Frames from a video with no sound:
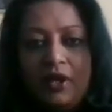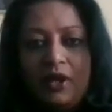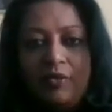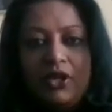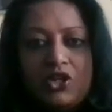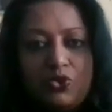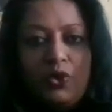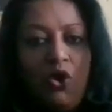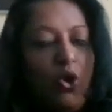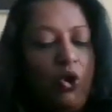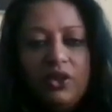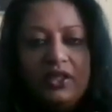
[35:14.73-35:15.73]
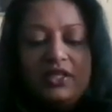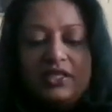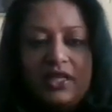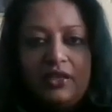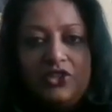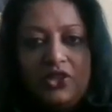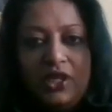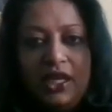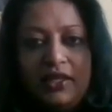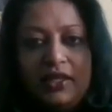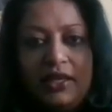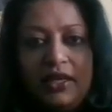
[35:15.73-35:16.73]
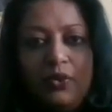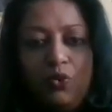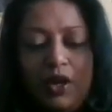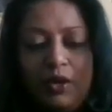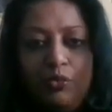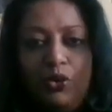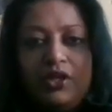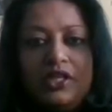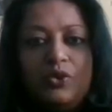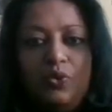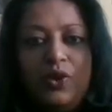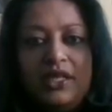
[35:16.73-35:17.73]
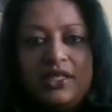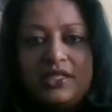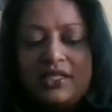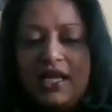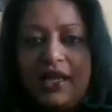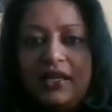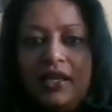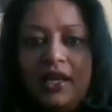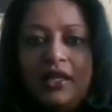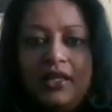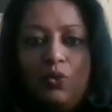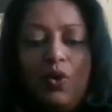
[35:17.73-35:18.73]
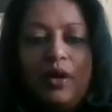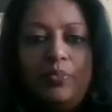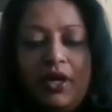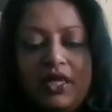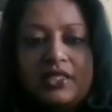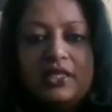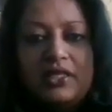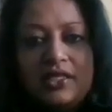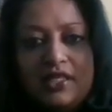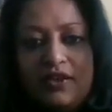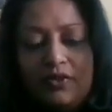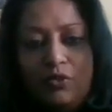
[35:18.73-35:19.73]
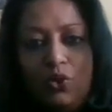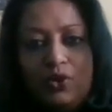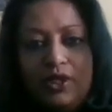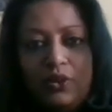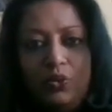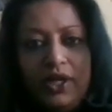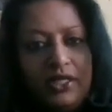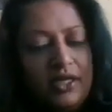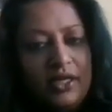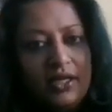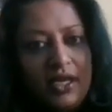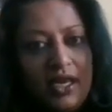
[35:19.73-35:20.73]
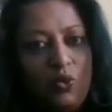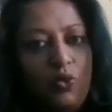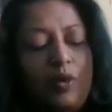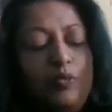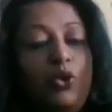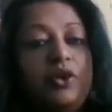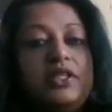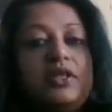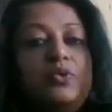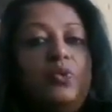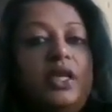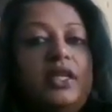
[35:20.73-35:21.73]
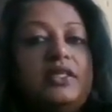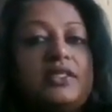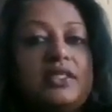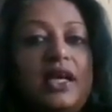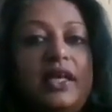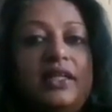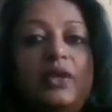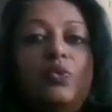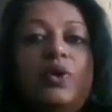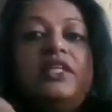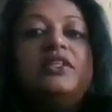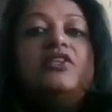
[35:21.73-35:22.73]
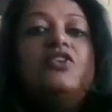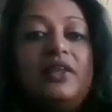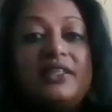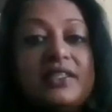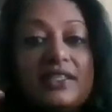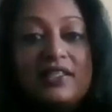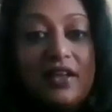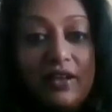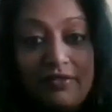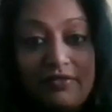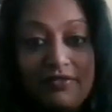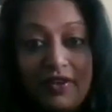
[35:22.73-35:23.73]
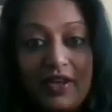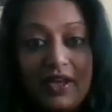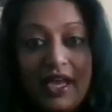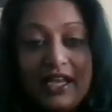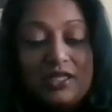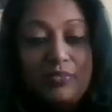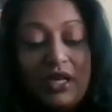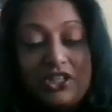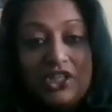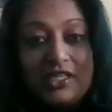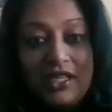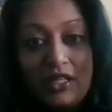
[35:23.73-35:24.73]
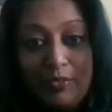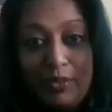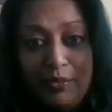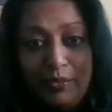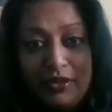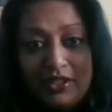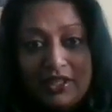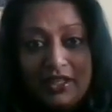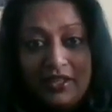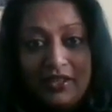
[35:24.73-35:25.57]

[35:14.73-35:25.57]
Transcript: because we're all on this earth together. At what point did we decide that one person deserved more than we did? What point did we decide that we did not deserve as much as other people did?